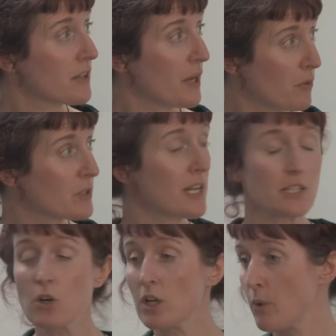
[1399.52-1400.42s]
They were
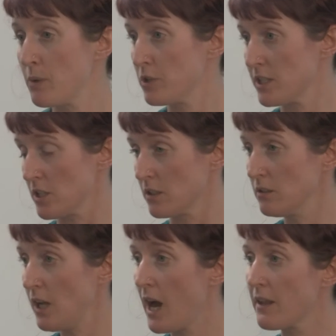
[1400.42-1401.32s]
sent to Holloway
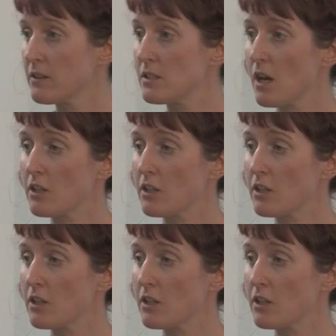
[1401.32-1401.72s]
Prison, and